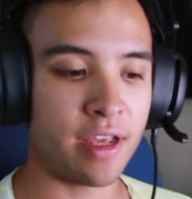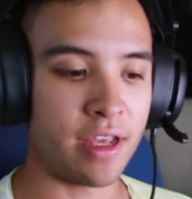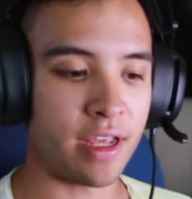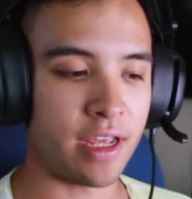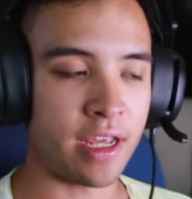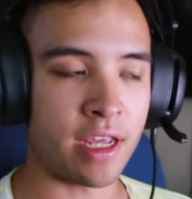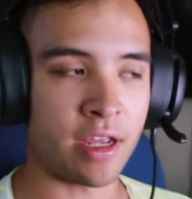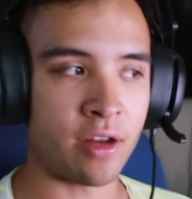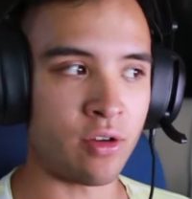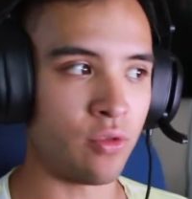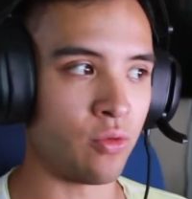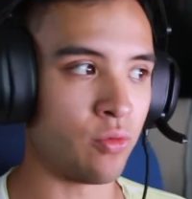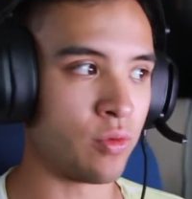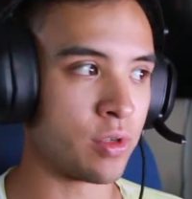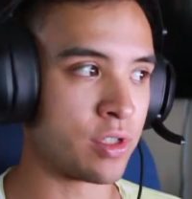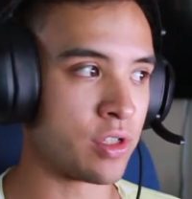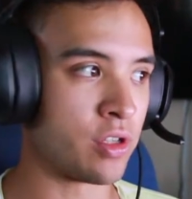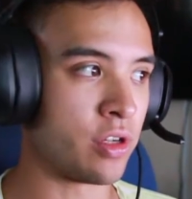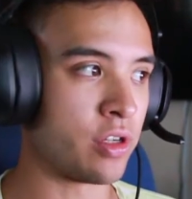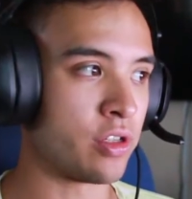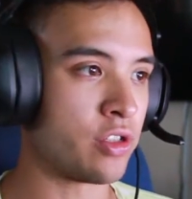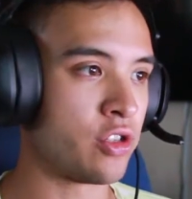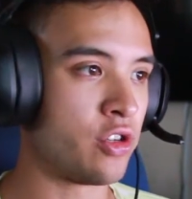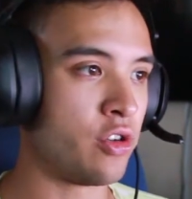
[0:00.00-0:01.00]
It was
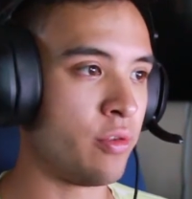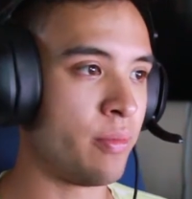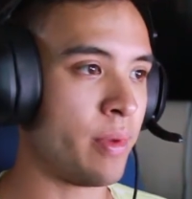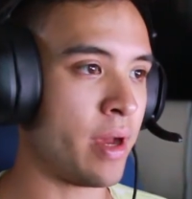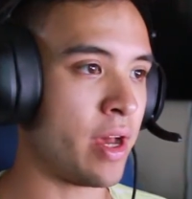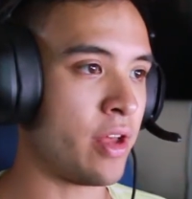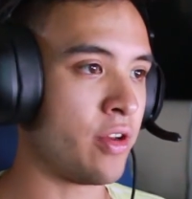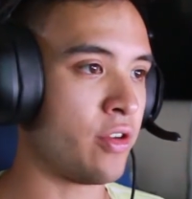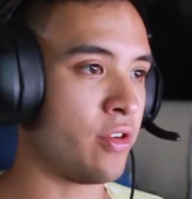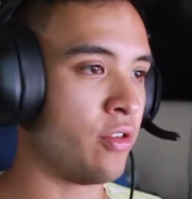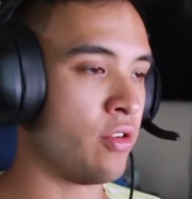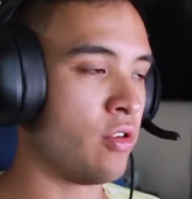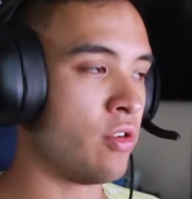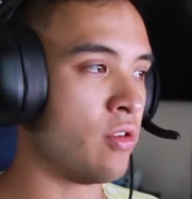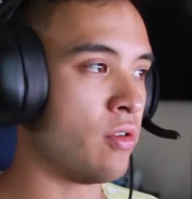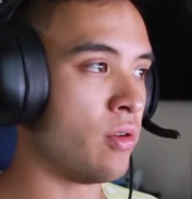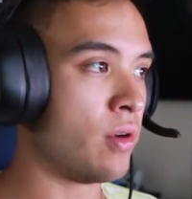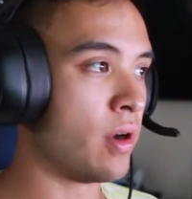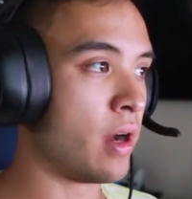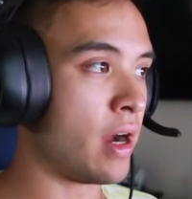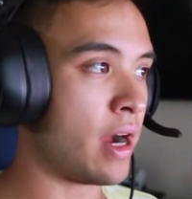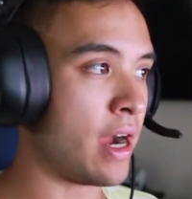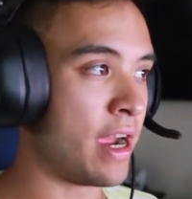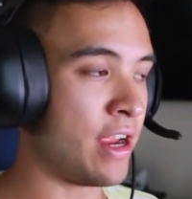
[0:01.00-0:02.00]
not too bad at
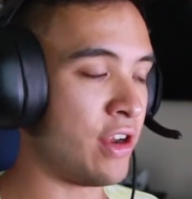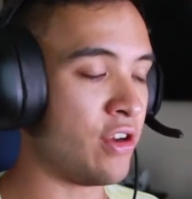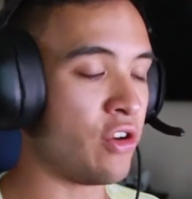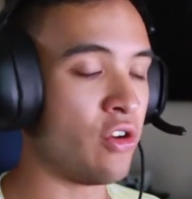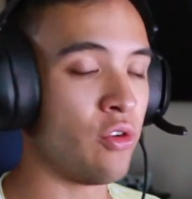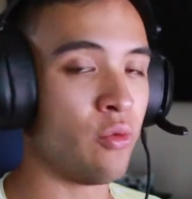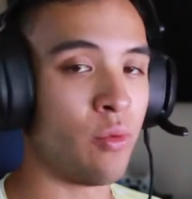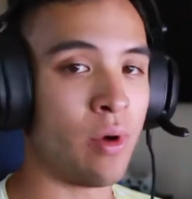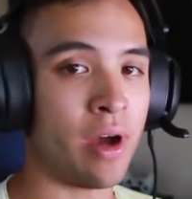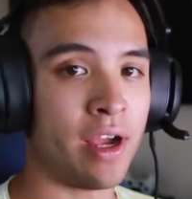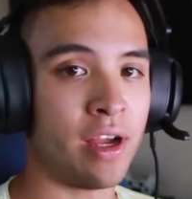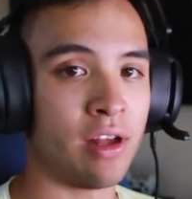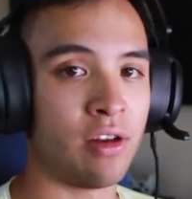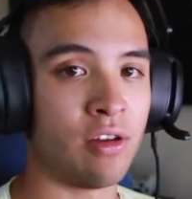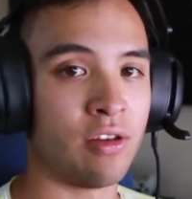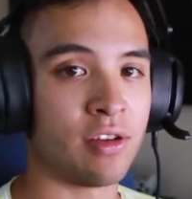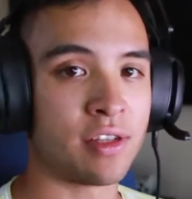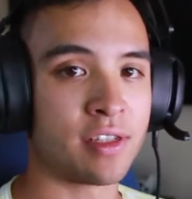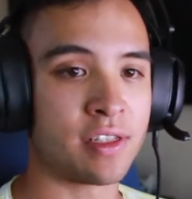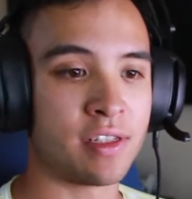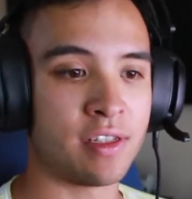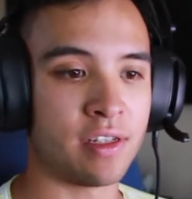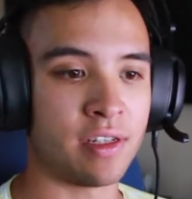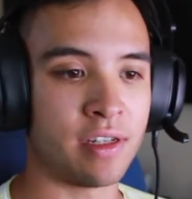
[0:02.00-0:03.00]
all. I know why I
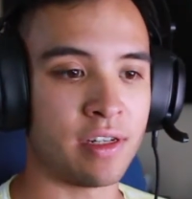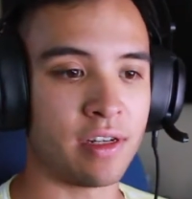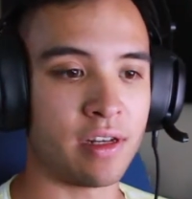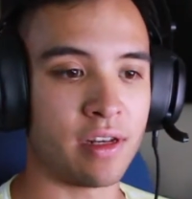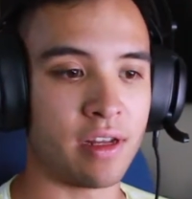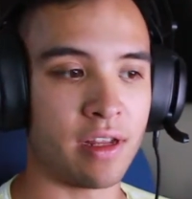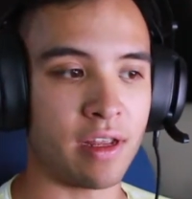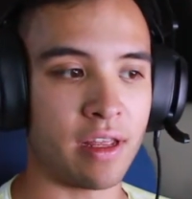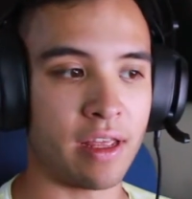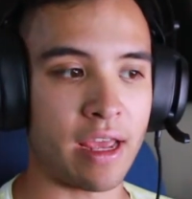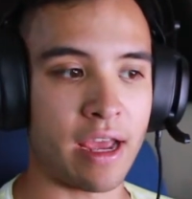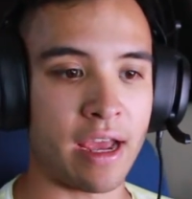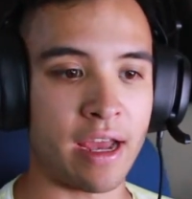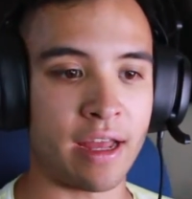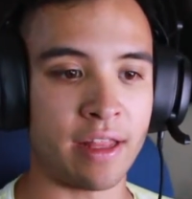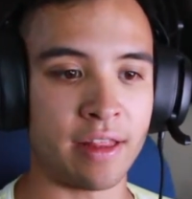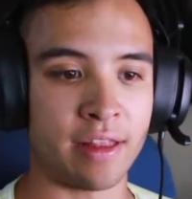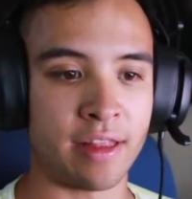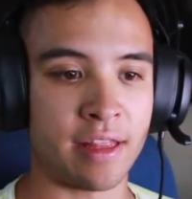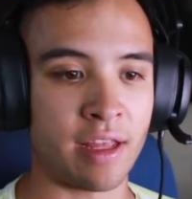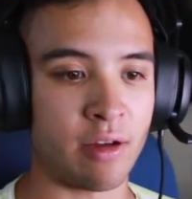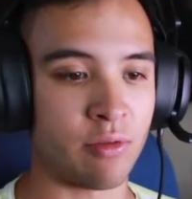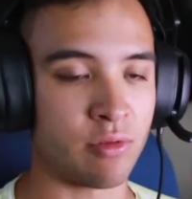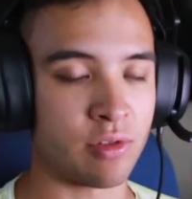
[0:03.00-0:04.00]
lost it
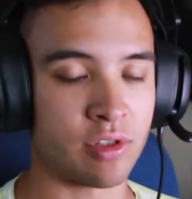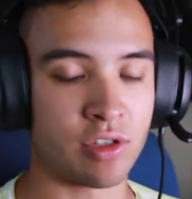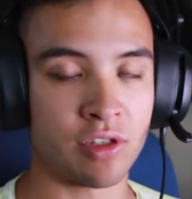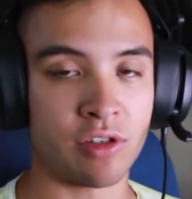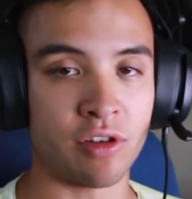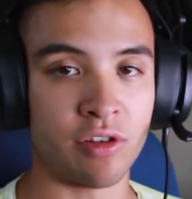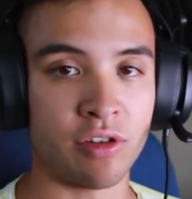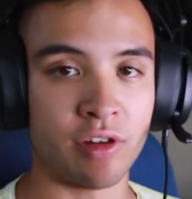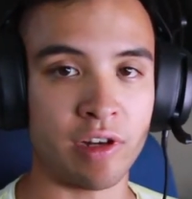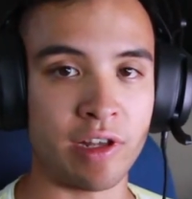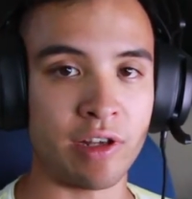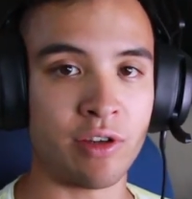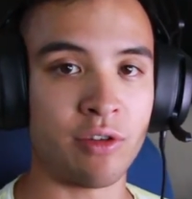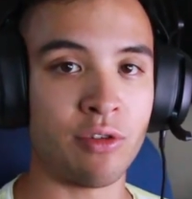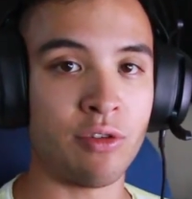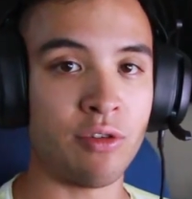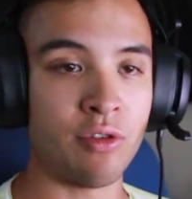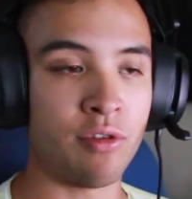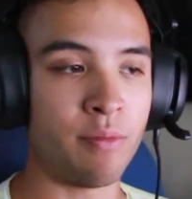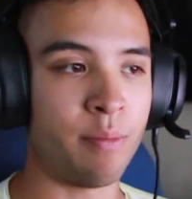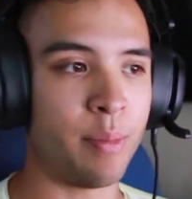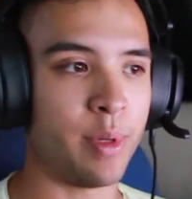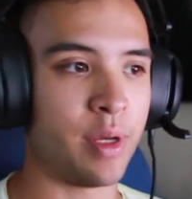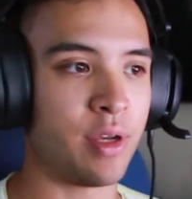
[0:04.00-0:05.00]
and that was totally
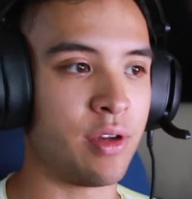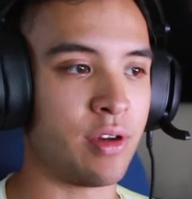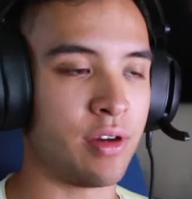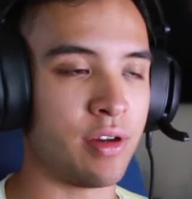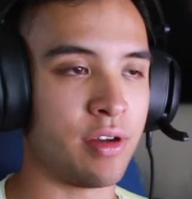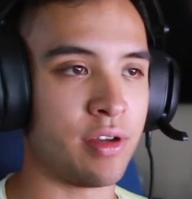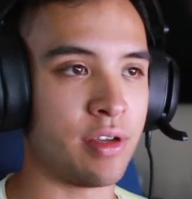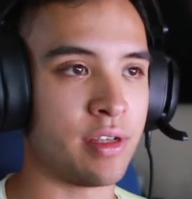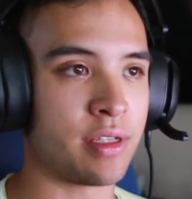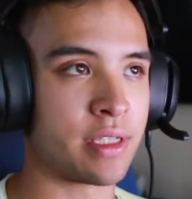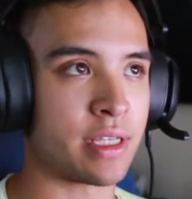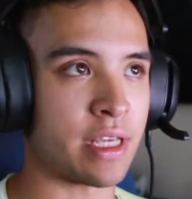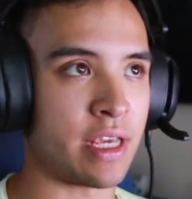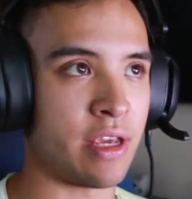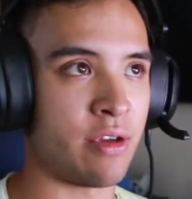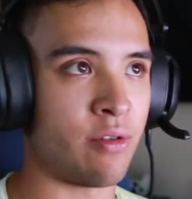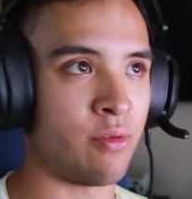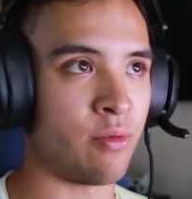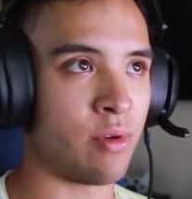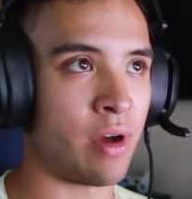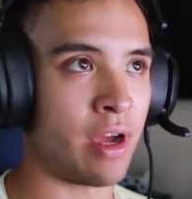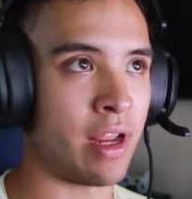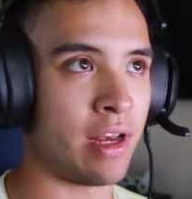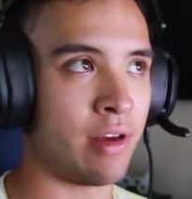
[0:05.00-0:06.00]
cool because it
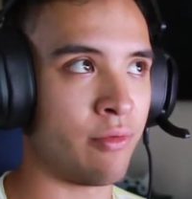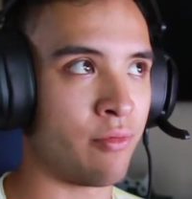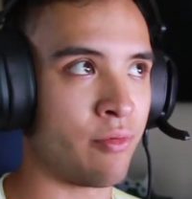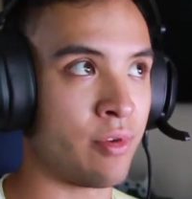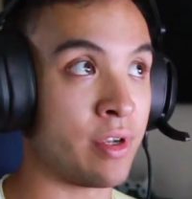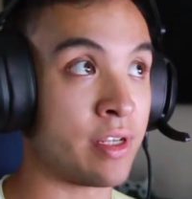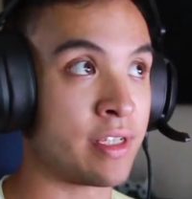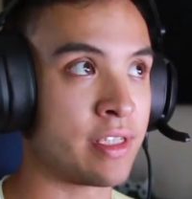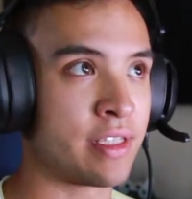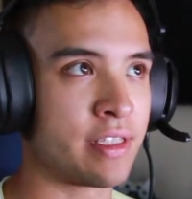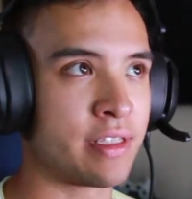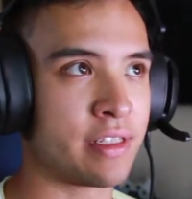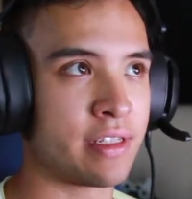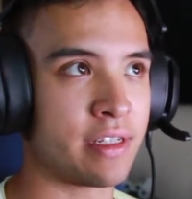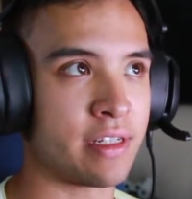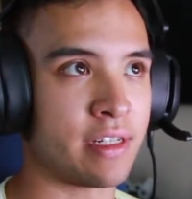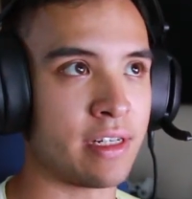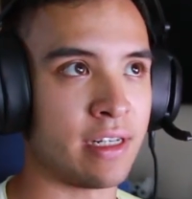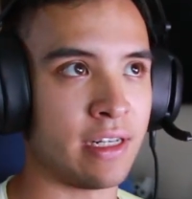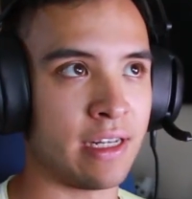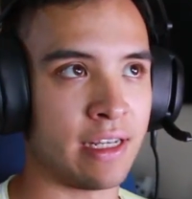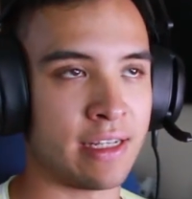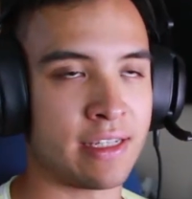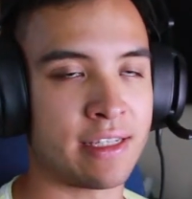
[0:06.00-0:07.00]
I risked
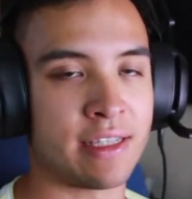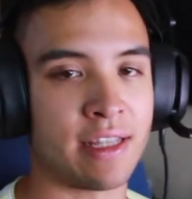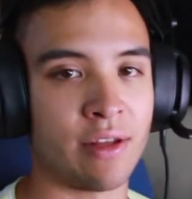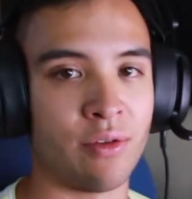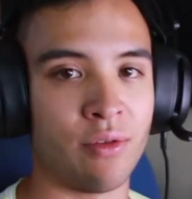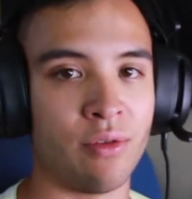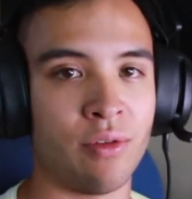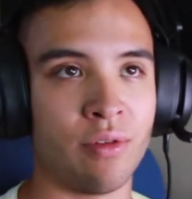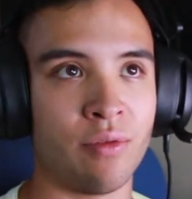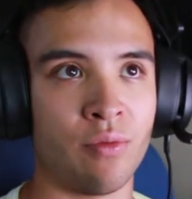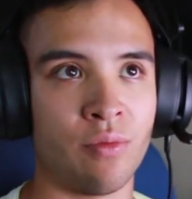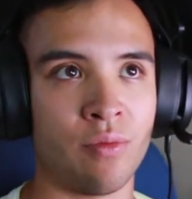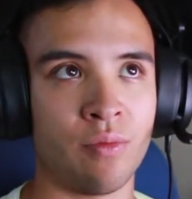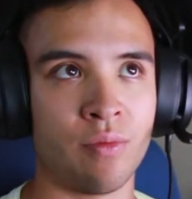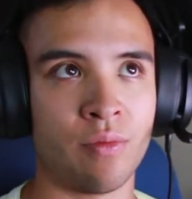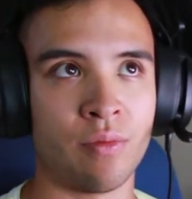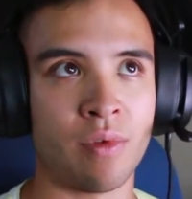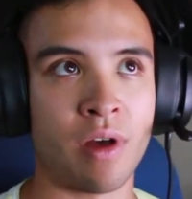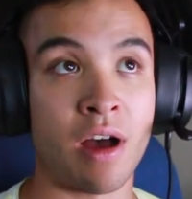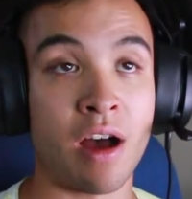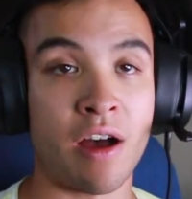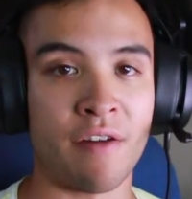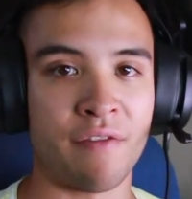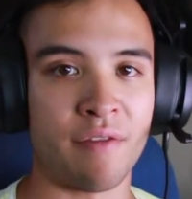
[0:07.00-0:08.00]
less than
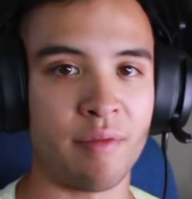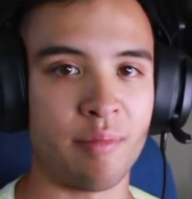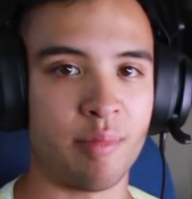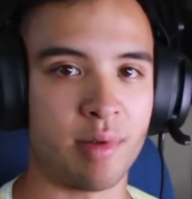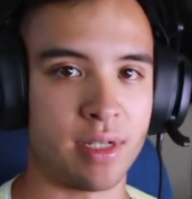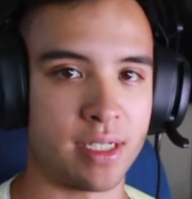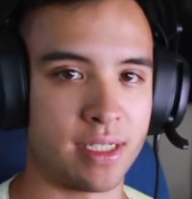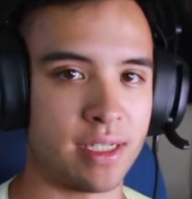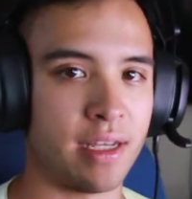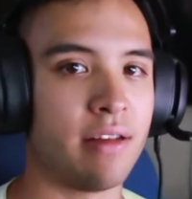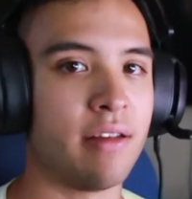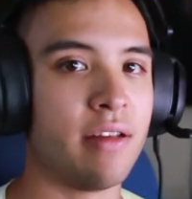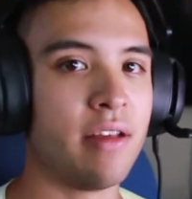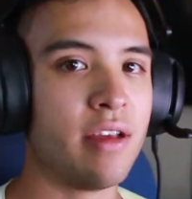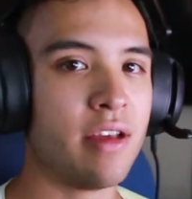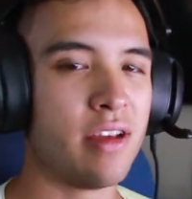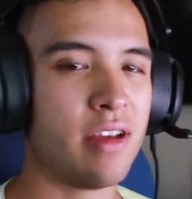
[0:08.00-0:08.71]
half a percent.